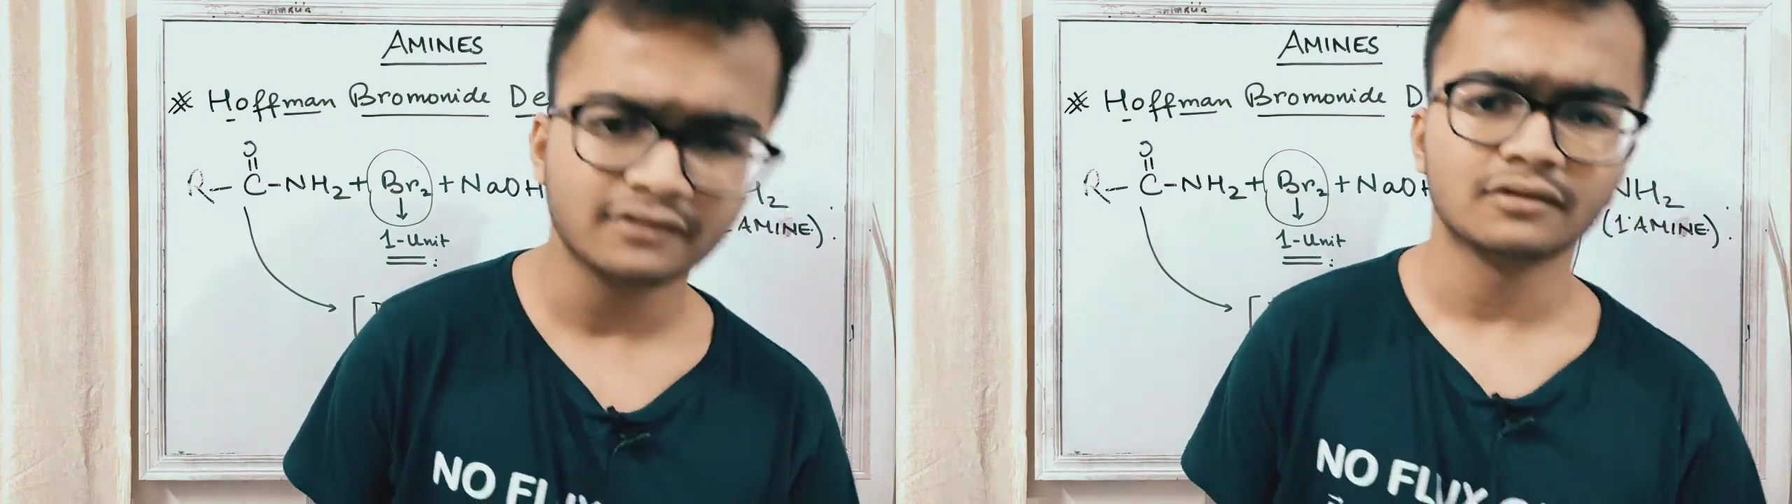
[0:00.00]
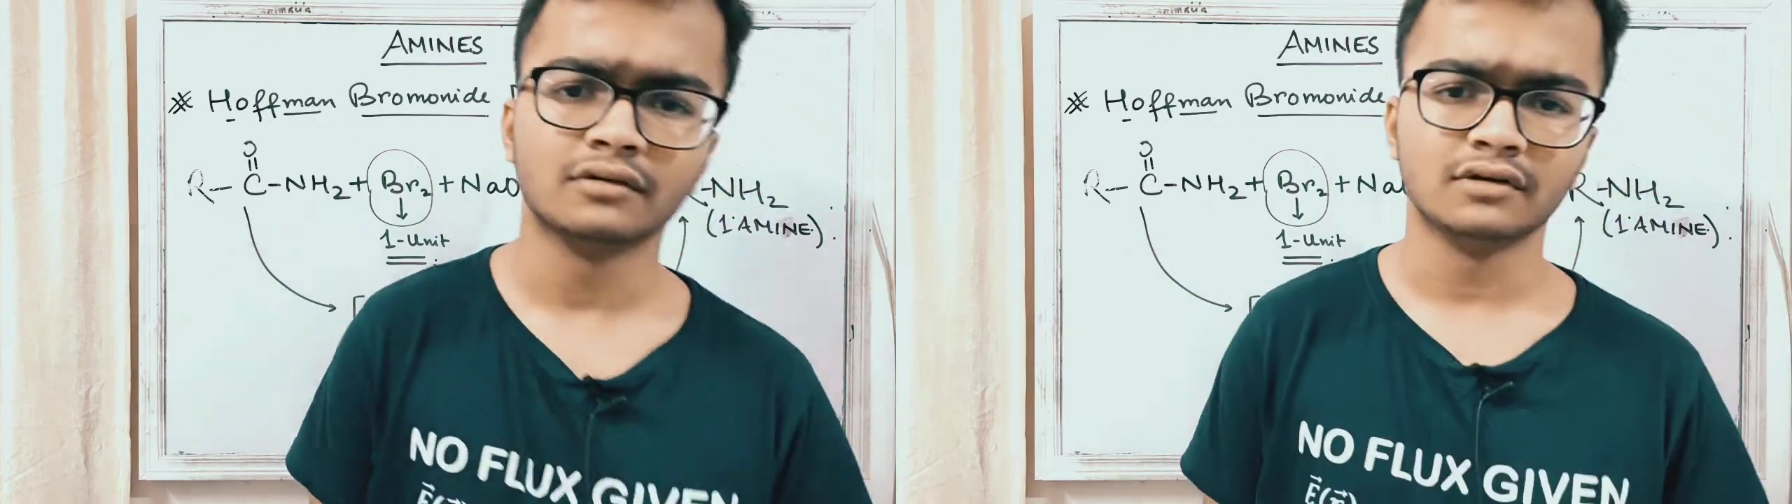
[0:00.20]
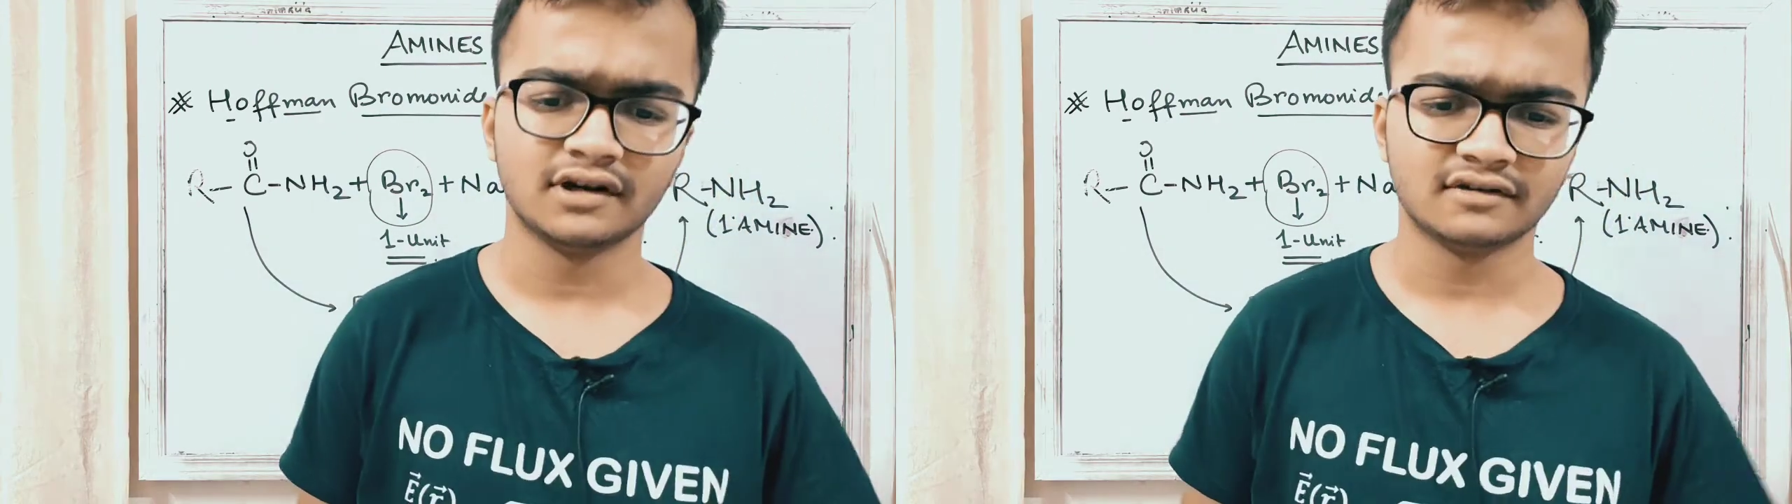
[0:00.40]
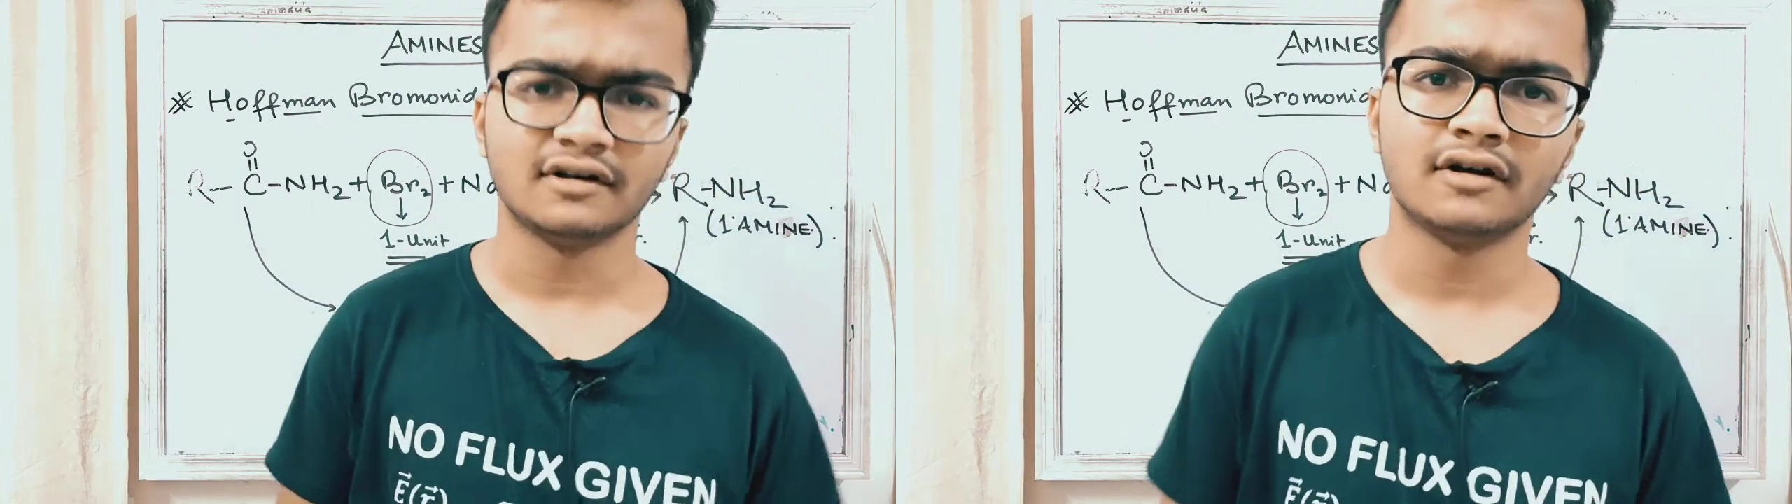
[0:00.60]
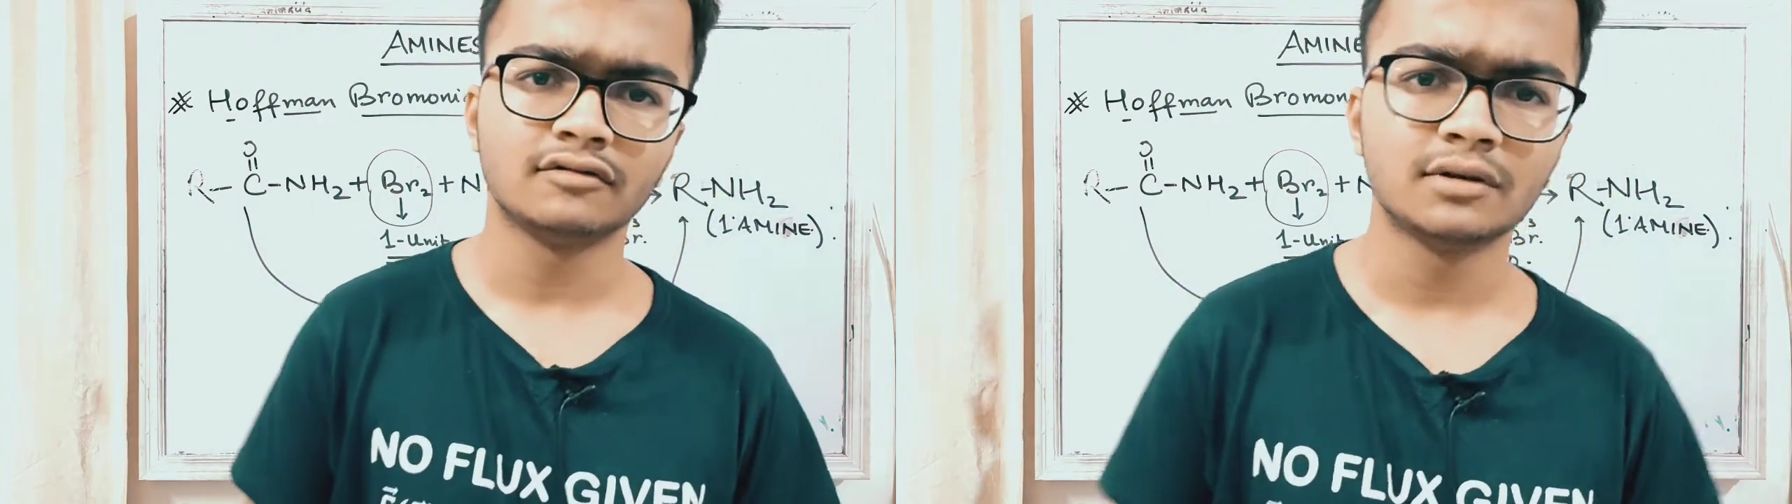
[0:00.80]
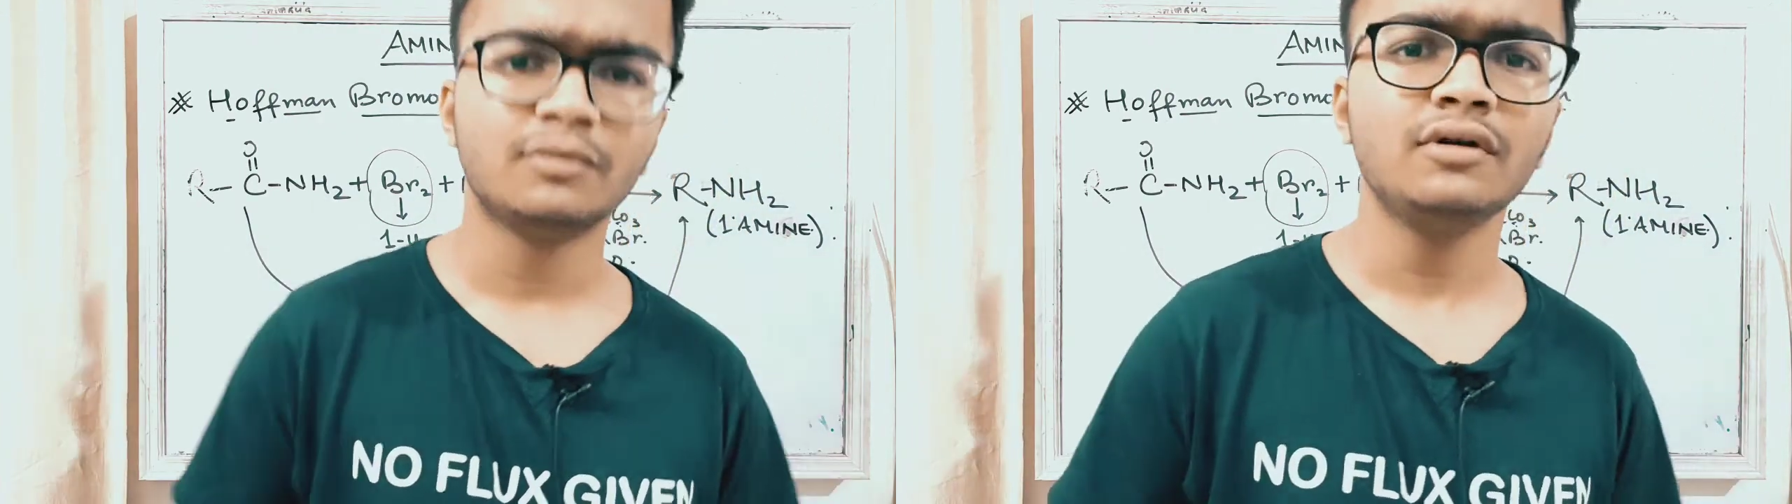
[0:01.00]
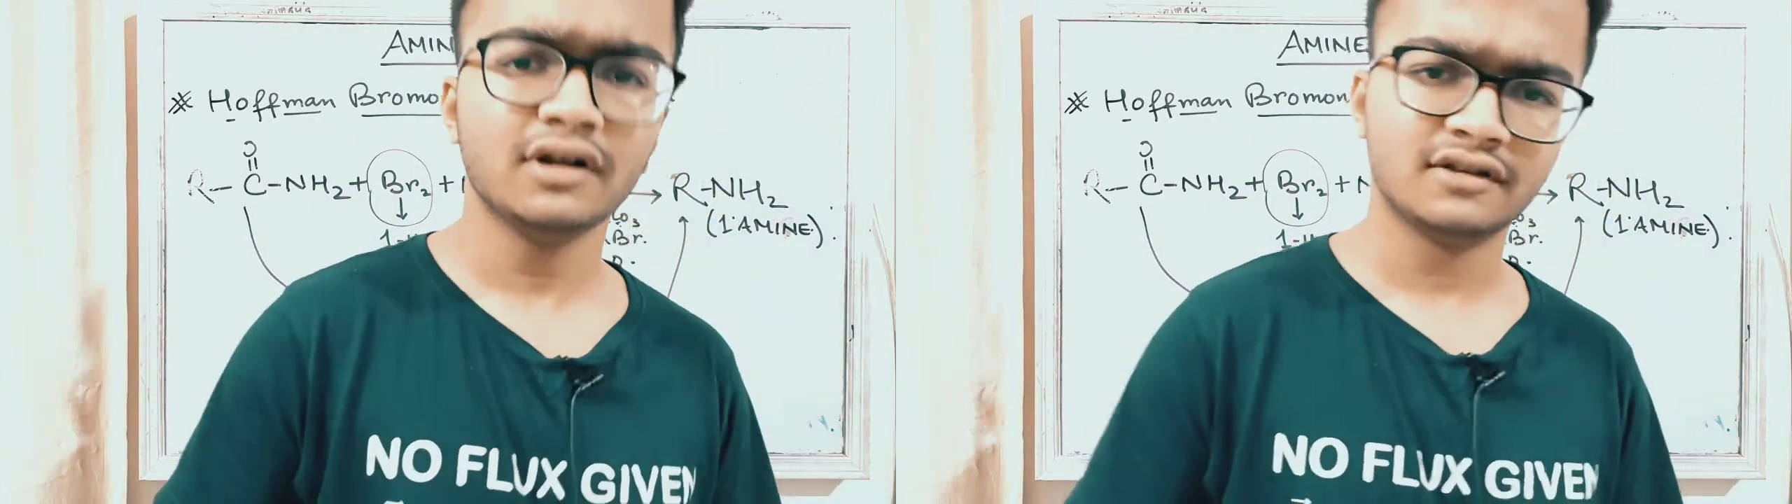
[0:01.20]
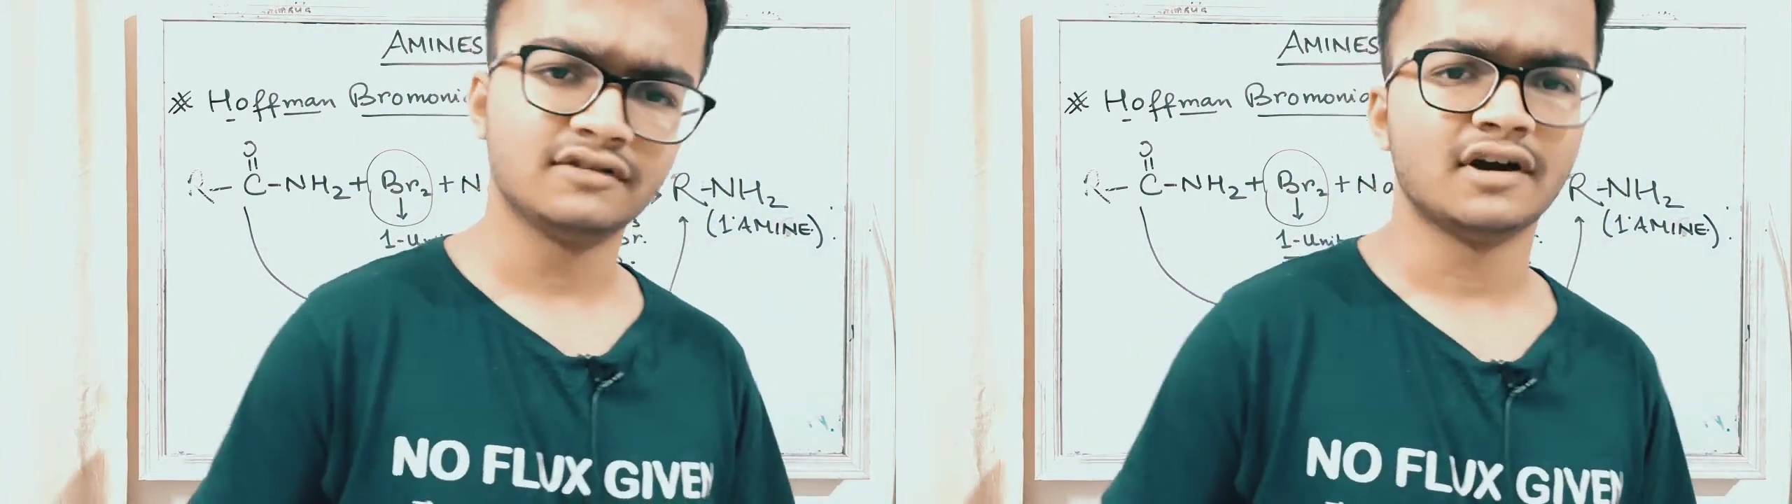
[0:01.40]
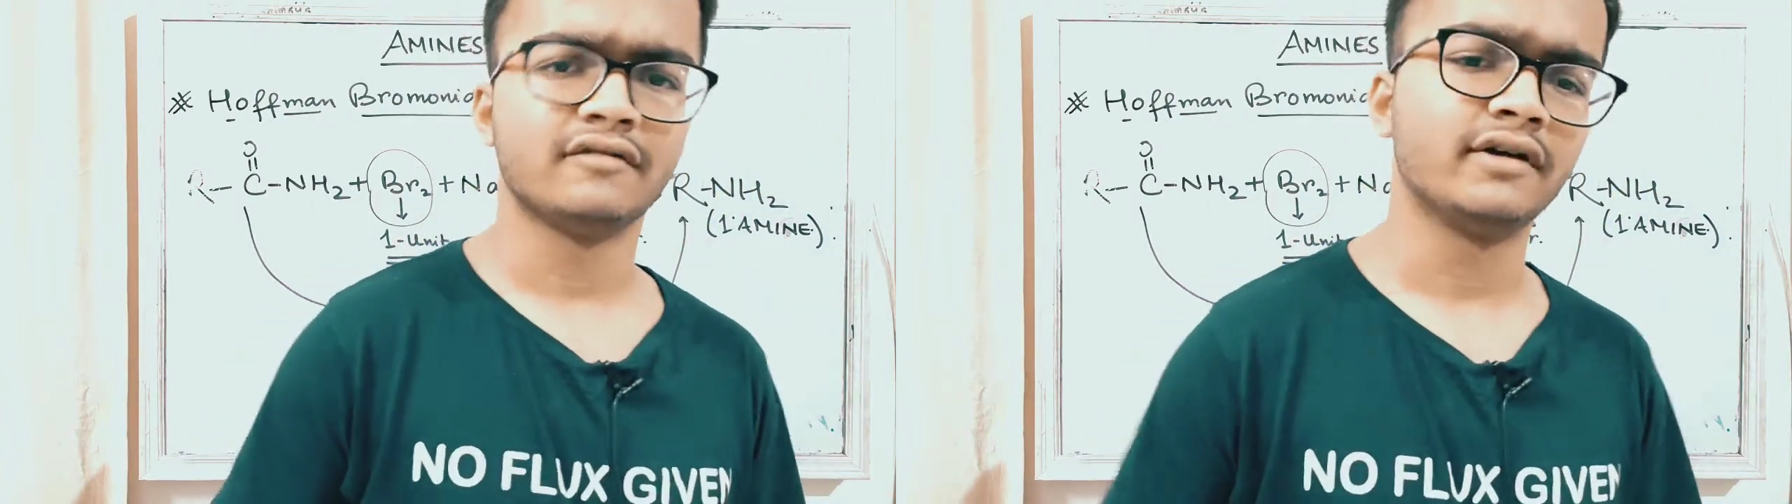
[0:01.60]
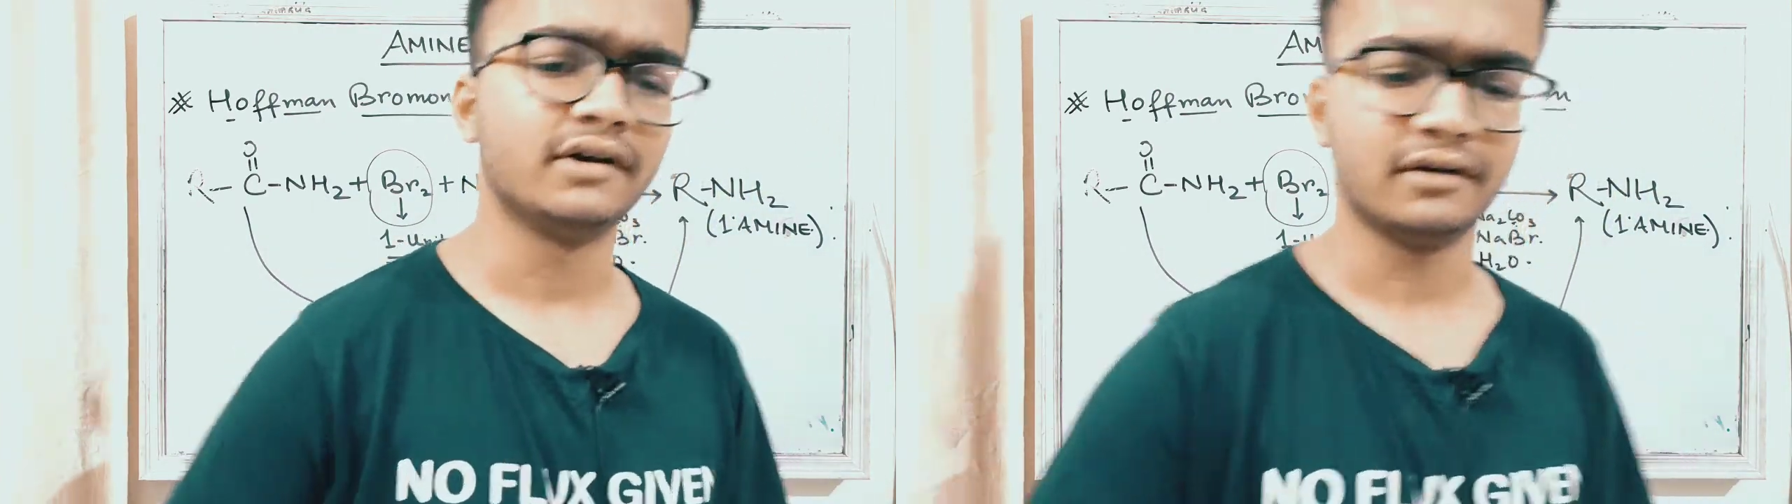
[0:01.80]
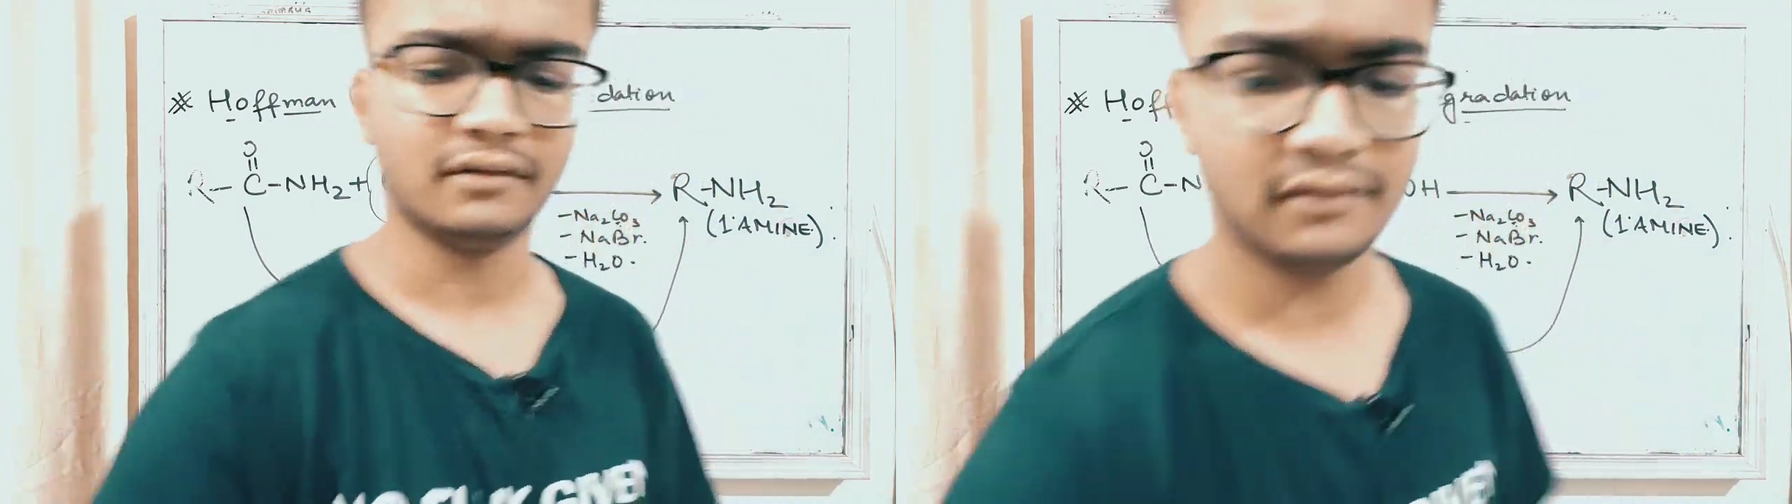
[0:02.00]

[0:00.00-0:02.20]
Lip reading: So let's clear out the board and start writing.